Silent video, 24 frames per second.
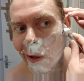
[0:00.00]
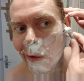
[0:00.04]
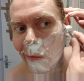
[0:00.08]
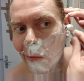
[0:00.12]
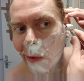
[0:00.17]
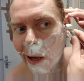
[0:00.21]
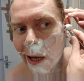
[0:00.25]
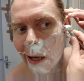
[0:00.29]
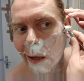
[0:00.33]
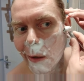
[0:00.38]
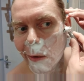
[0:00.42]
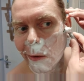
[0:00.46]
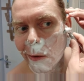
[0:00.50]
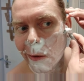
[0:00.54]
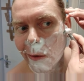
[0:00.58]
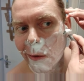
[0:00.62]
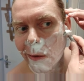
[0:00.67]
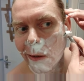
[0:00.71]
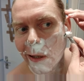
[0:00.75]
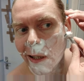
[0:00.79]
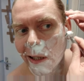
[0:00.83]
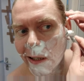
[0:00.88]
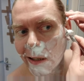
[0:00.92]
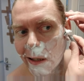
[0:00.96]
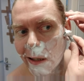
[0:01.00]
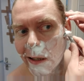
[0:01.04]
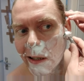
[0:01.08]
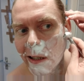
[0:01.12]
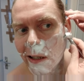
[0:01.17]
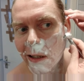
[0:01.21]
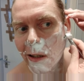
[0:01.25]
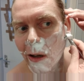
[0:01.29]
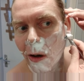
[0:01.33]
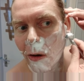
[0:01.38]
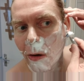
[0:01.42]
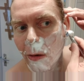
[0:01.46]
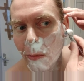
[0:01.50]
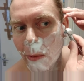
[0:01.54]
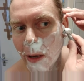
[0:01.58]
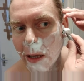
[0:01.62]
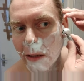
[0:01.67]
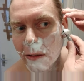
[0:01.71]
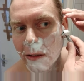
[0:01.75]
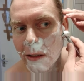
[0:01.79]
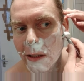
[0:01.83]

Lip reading: about, that I kind of know about.